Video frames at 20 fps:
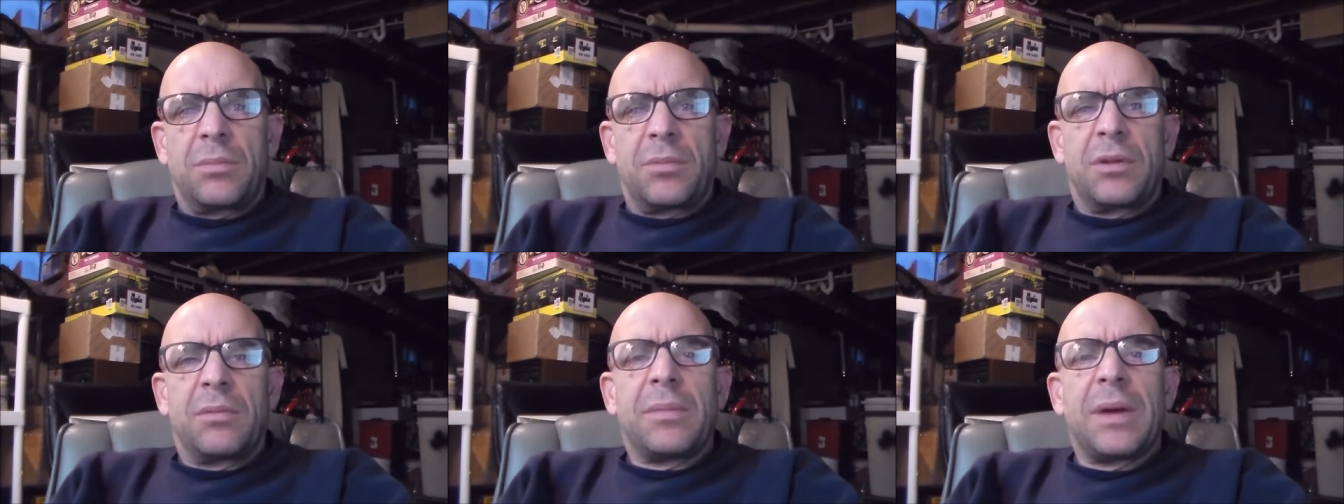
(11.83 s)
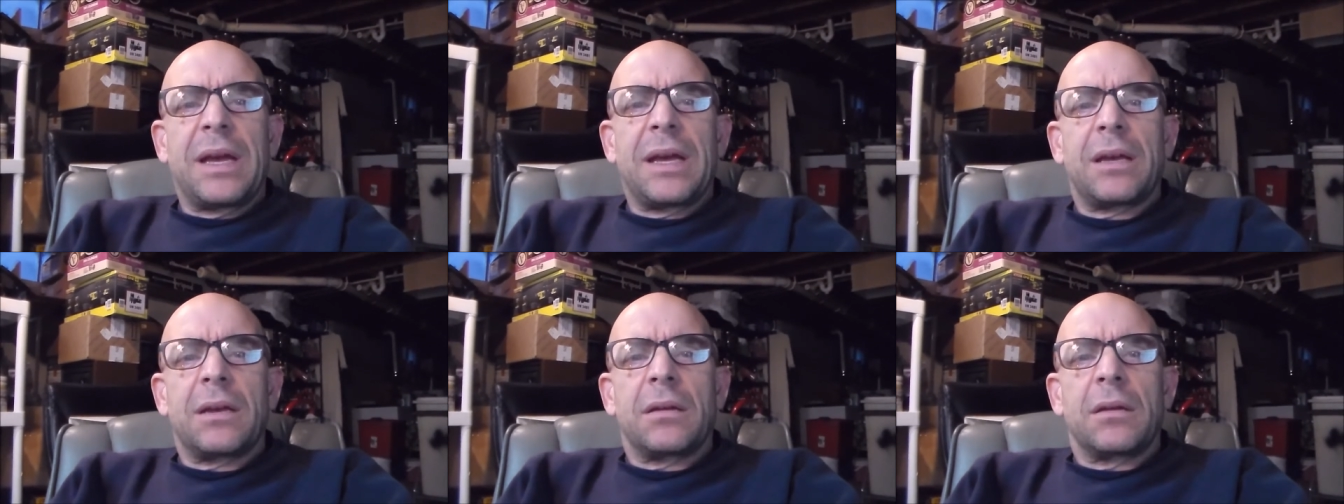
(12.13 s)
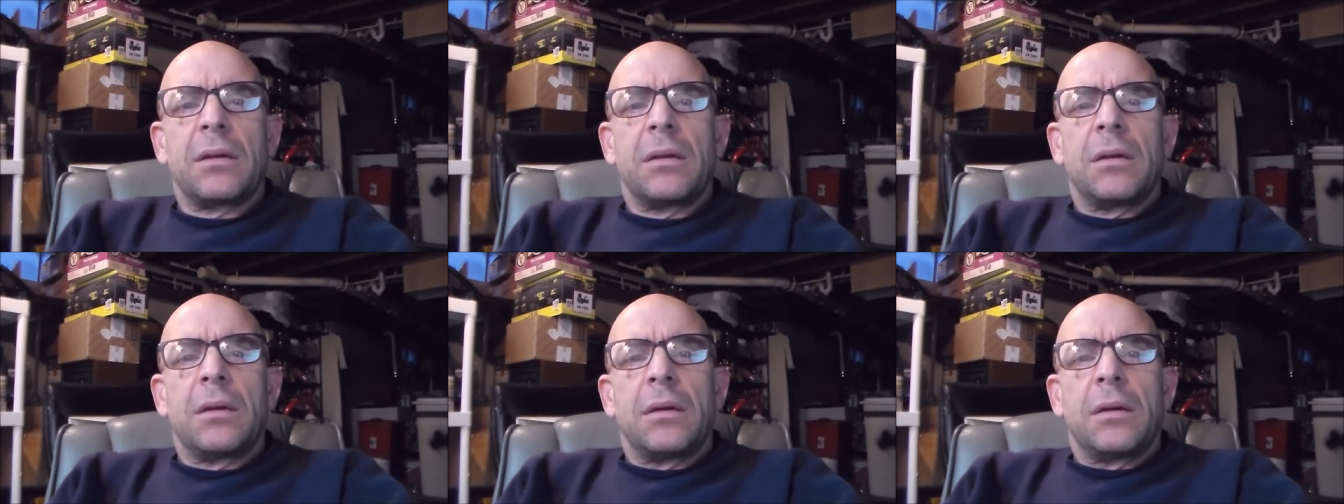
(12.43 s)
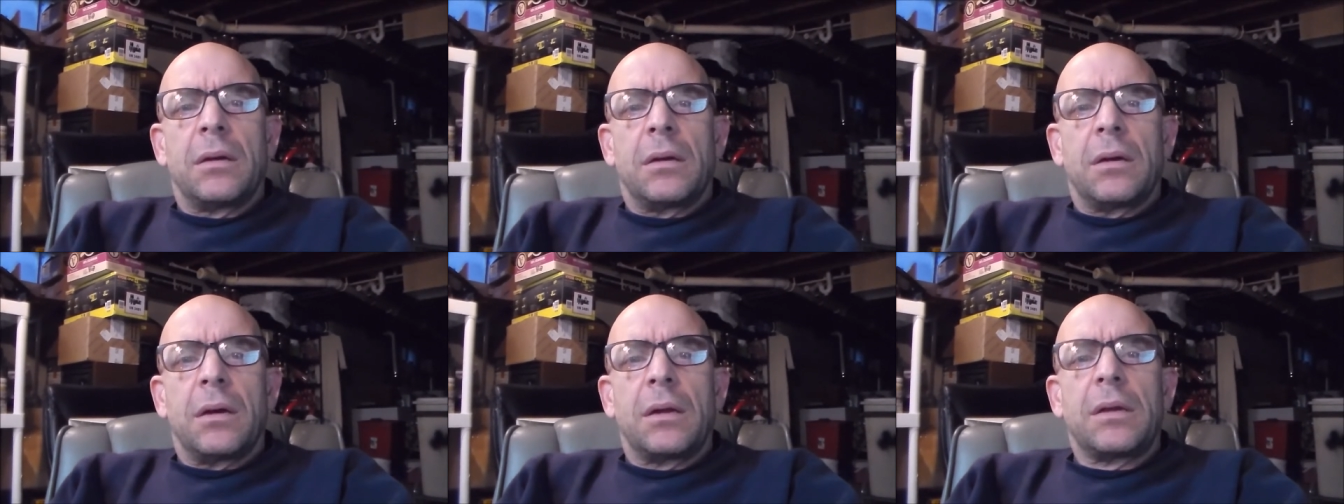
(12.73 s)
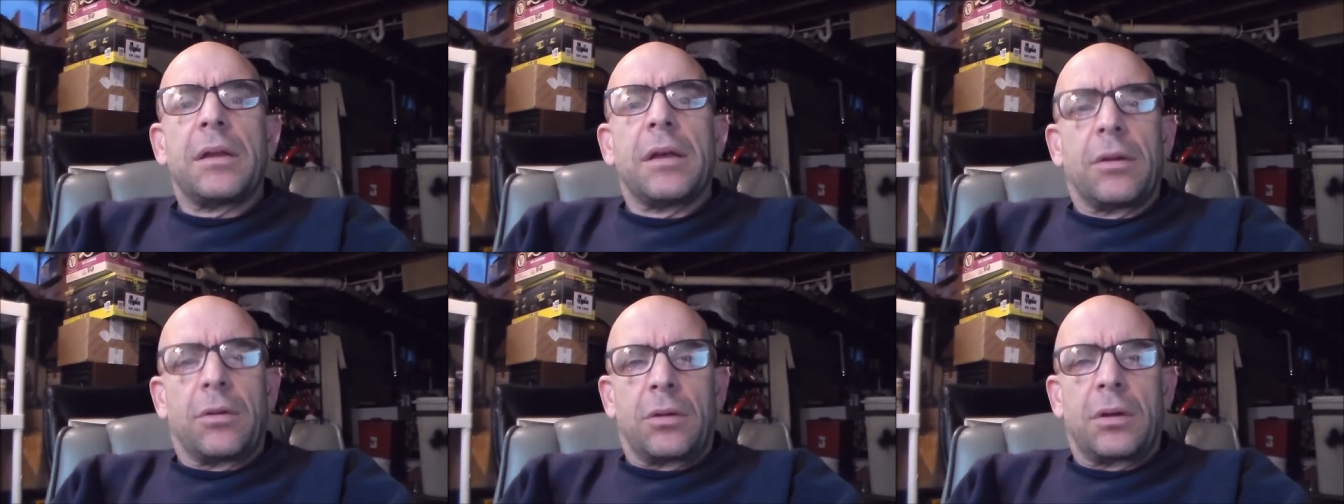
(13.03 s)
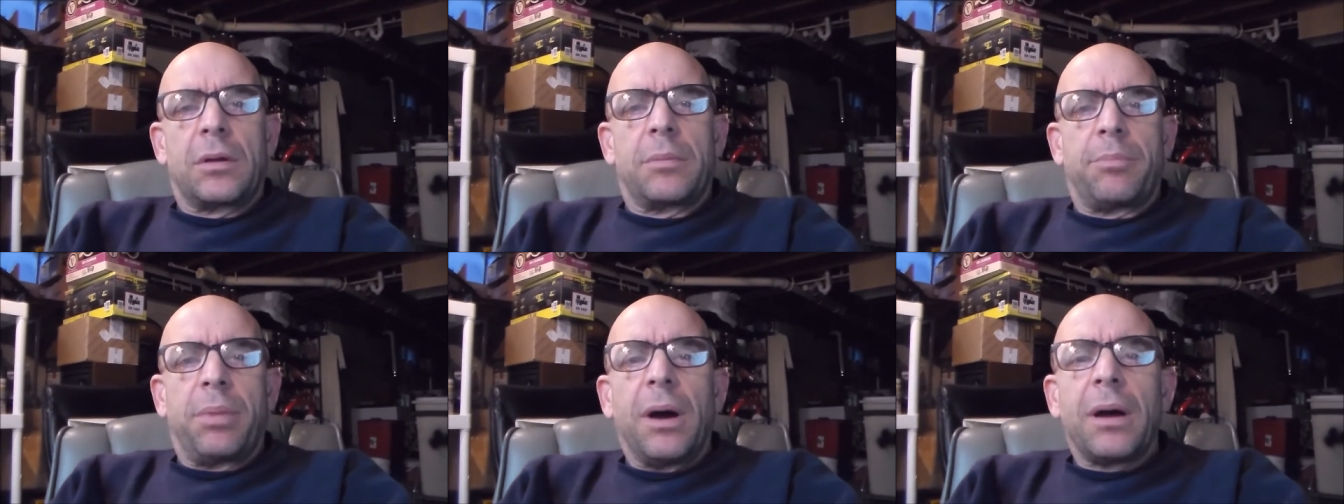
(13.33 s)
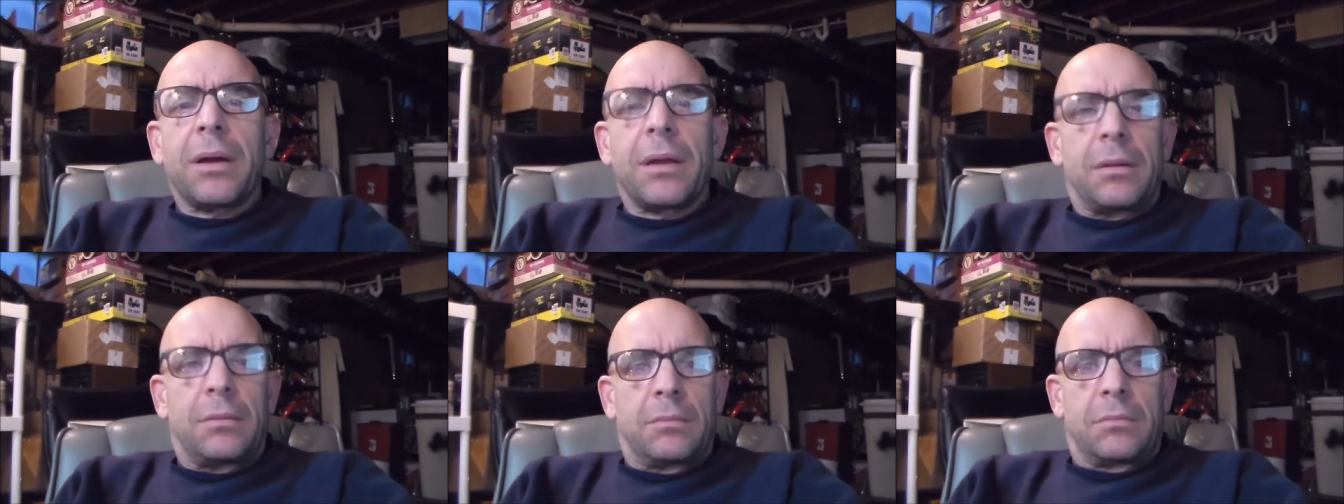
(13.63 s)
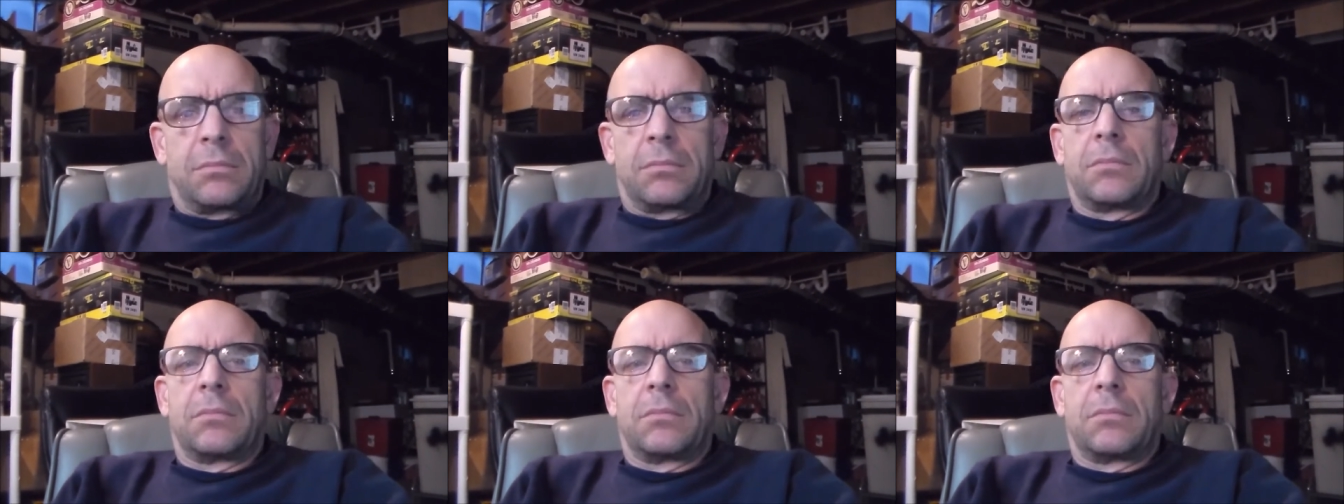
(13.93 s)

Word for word: I'm going to make a dinner in a pumpkin.